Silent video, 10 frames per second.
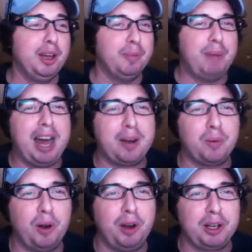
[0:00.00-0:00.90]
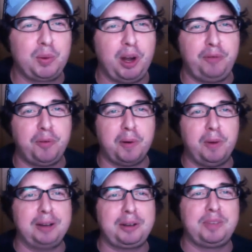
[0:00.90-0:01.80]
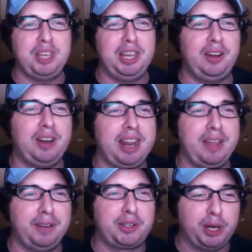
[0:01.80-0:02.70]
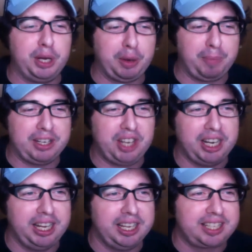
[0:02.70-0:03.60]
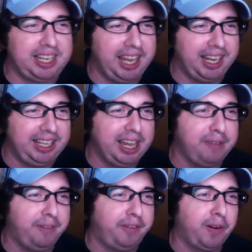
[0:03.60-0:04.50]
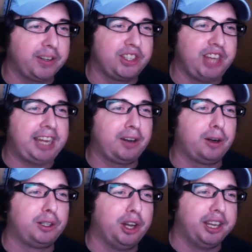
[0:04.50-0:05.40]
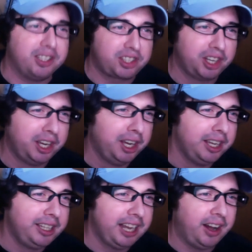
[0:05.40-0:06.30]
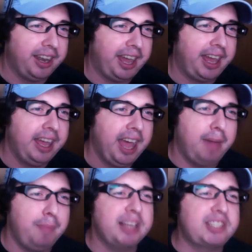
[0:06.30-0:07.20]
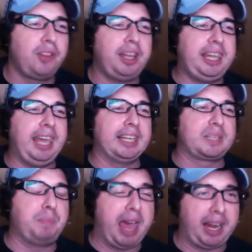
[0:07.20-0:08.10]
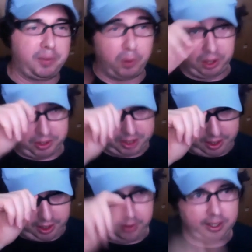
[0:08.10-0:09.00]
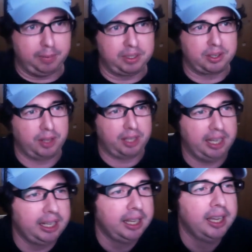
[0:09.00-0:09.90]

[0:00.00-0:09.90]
Modern Warrior 24, welcome to Internet Infantry. Your mission is to get a gif of her shaking her goodies. Get on that. And Mr. the King is back. Royalty. Okay, Mr. the King.